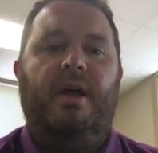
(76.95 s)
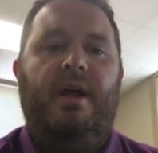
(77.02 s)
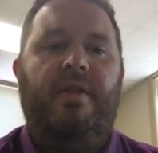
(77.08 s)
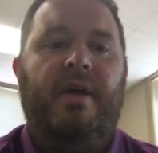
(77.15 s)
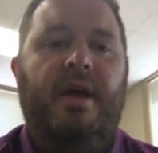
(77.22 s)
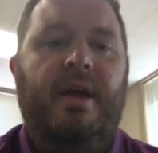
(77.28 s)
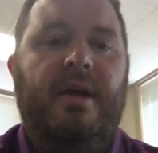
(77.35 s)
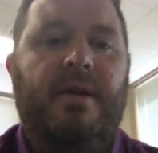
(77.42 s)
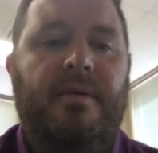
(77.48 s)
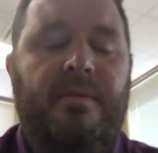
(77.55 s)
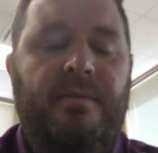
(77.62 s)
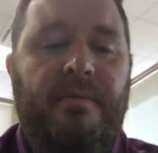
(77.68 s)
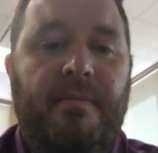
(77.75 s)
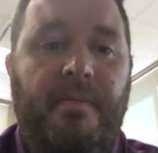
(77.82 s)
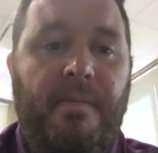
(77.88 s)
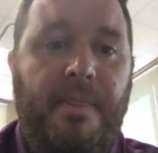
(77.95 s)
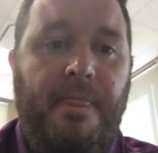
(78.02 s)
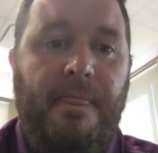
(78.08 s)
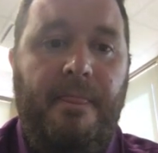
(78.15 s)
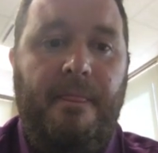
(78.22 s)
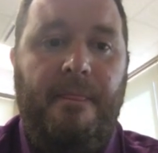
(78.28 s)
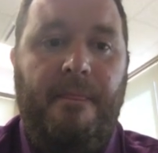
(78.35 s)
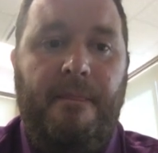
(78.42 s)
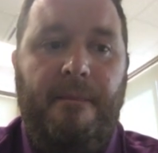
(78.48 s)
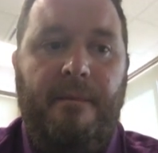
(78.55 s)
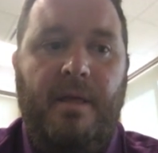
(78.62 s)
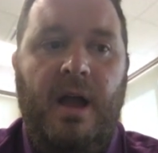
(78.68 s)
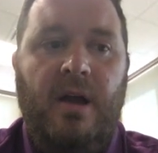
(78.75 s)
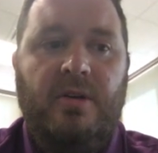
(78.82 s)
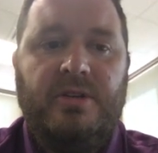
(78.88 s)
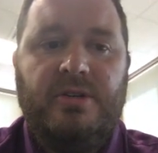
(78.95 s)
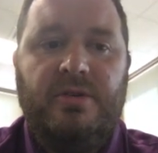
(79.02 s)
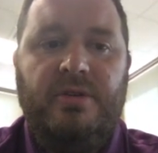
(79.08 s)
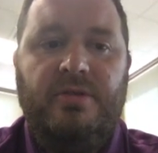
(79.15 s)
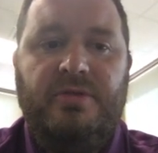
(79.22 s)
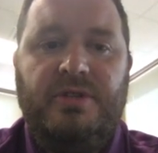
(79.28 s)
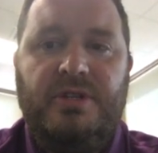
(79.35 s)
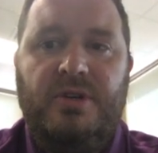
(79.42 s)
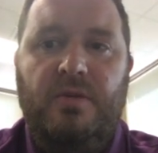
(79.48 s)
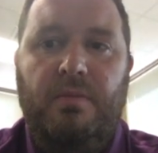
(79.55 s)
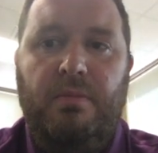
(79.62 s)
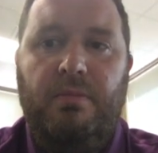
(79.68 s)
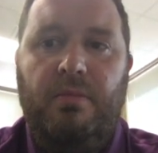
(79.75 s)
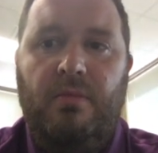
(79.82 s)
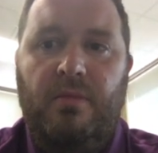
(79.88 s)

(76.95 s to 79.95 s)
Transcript: And then I also use 2